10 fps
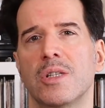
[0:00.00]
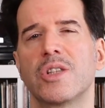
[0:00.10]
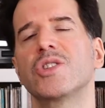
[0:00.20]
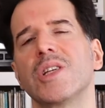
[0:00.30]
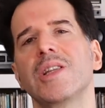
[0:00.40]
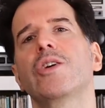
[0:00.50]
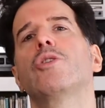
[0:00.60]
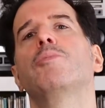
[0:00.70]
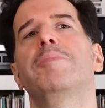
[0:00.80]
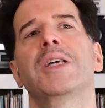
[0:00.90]
There's a
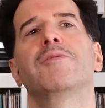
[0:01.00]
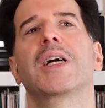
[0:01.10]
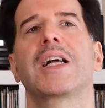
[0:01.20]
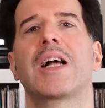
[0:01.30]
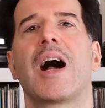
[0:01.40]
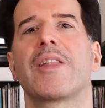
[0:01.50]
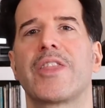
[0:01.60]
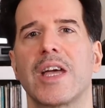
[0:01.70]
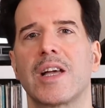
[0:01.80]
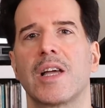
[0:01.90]
little bit of a
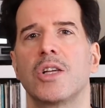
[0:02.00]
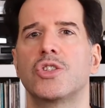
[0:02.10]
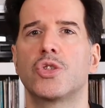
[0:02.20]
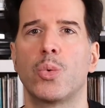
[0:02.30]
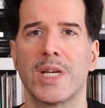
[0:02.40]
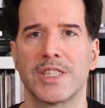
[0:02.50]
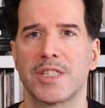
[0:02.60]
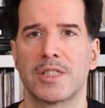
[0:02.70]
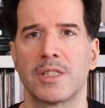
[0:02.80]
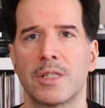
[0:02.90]
gothic
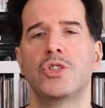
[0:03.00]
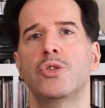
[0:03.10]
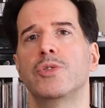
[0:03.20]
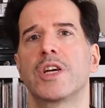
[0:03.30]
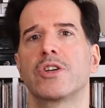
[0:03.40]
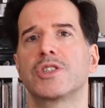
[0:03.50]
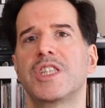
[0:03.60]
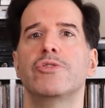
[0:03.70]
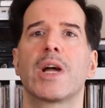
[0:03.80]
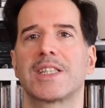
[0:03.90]
twist to their
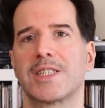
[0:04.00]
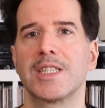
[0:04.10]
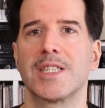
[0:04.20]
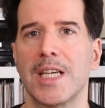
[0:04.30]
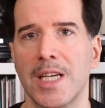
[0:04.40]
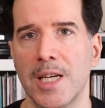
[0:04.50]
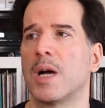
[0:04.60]
T-Rextasy.